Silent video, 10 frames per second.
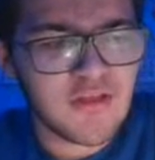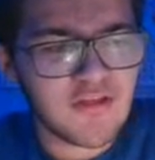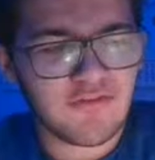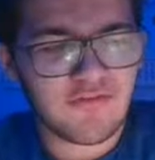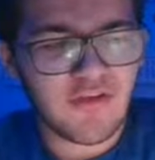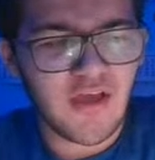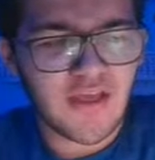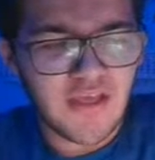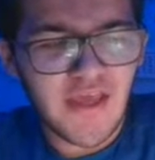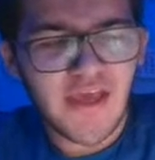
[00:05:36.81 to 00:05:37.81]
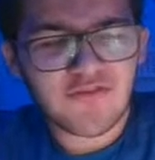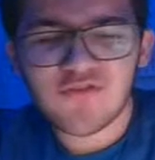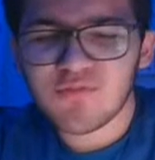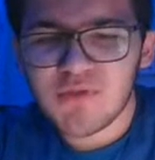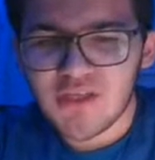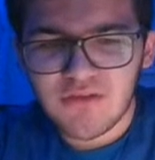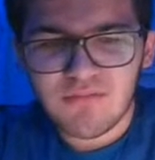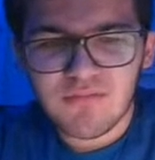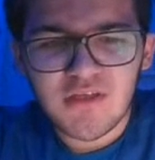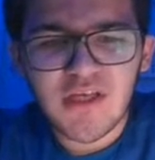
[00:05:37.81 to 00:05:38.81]
This guy, he has speed.
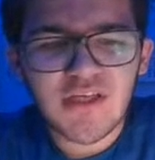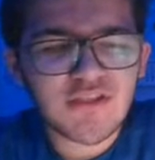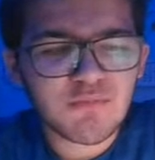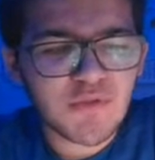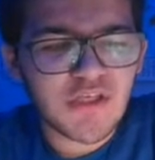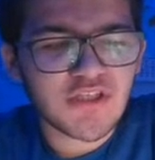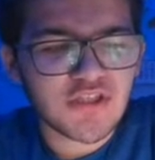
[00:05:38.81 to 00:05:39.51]
He has speed,